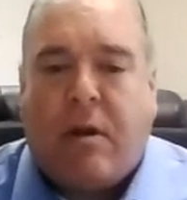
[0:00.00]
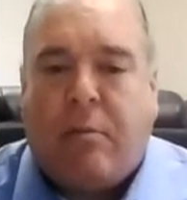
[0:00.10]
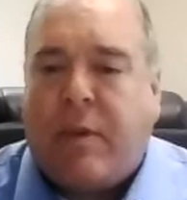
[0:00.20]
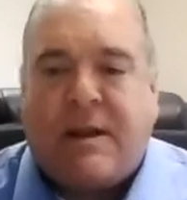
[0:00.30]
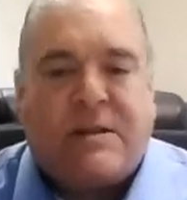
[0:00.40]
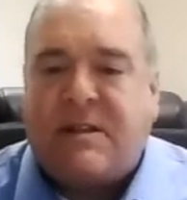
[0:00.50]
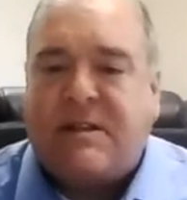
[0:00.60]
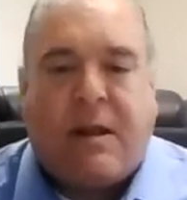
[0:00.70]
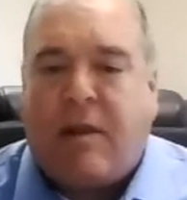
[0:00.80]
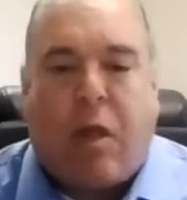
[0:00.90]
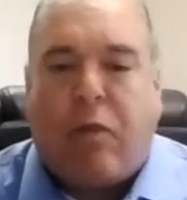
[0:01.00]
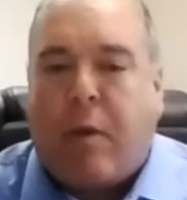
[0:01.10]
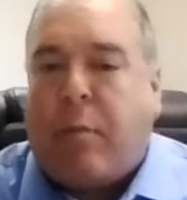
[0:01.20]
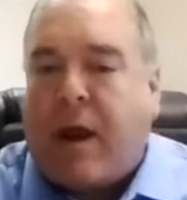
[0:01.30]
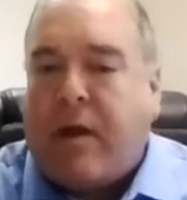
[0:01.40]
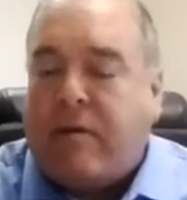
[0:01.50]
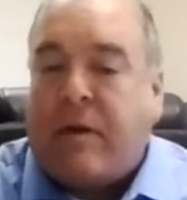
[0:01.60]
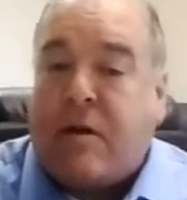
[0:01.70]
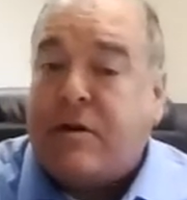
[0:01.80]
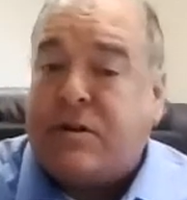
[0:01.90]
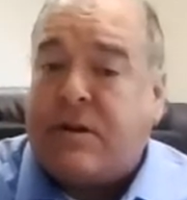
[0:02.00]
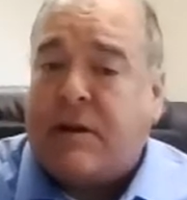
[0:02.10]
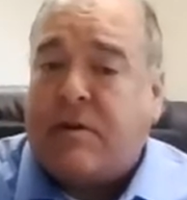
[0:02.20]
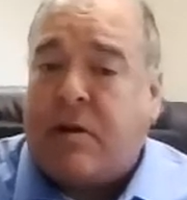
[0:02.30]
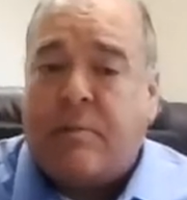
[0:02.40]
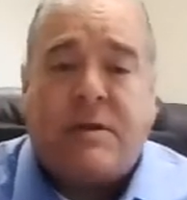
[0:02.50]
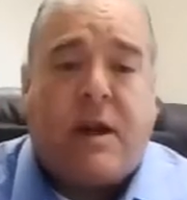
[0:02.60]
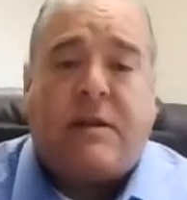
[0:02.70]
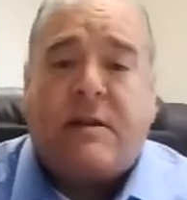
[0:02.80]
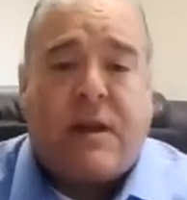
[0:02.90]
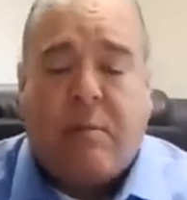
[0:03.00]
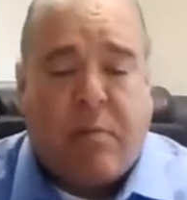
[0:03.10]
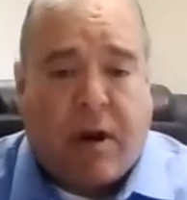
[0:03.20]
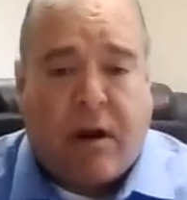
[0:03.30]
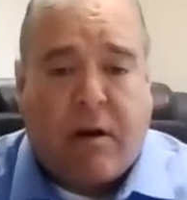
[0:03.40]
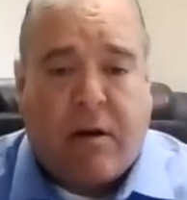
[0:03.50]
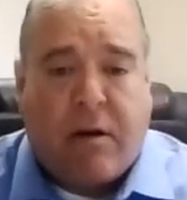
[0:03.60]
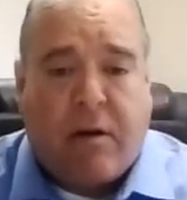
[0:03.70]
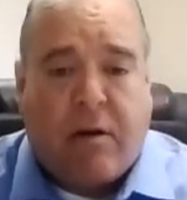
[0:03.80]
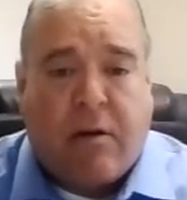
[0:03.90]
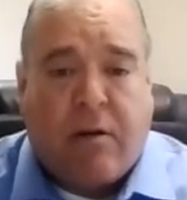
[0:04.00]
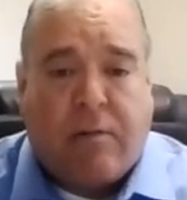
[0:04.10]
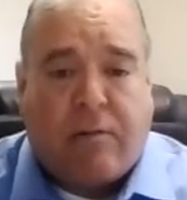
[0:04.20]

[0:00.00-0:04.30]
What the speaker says: because it's the buyer of the larger size home is not the same buyer for